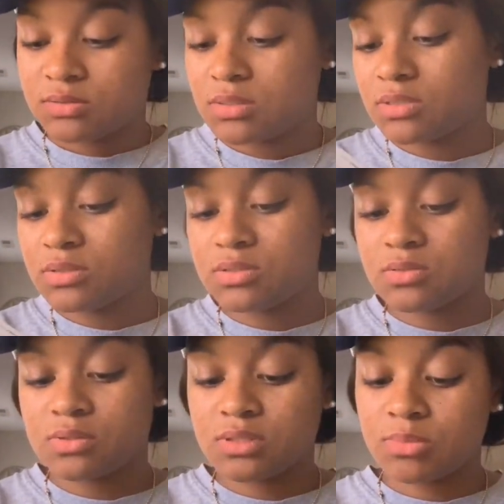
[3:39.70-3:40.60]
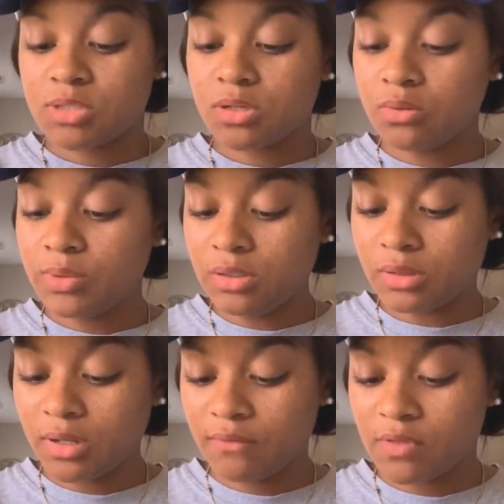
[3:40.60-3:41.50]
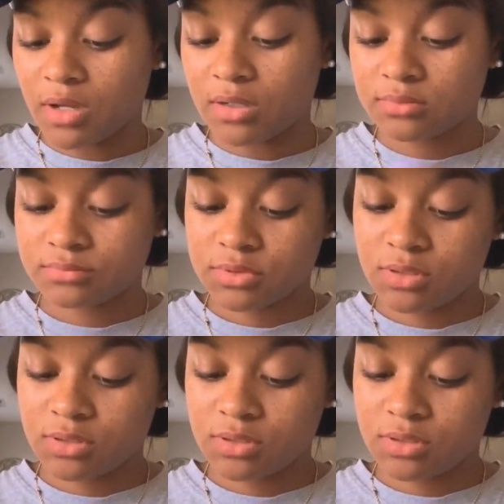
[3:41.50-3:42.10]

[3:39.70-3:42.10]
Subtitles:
I'll go to the store and they'll be like, oh, we don't have that.